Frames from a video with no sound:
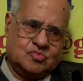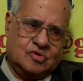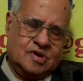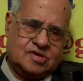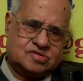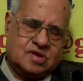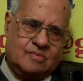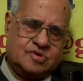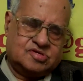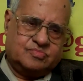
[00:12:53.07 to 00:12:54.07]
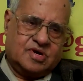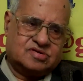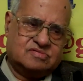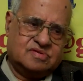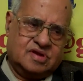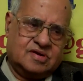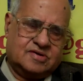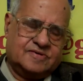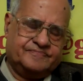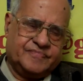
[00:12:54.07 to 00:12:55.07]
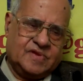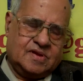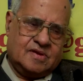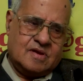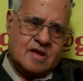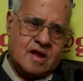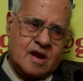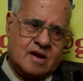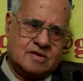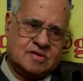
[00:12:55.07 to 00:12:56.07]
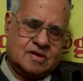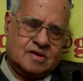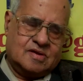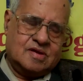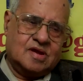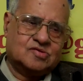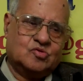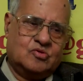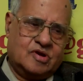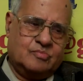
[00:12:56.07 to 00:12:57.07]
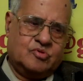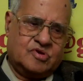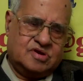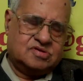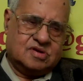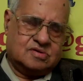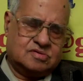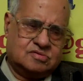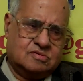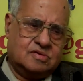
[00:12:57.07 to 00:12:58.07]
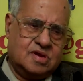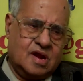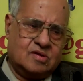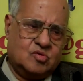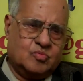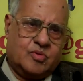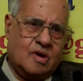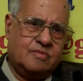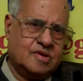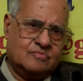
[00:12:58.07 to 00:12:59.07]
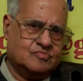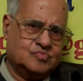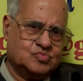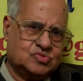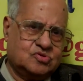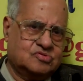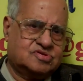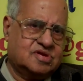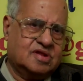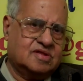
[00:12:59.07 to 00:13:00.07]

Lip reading: well-established person there, and he has good reputation, so he had no problem to stay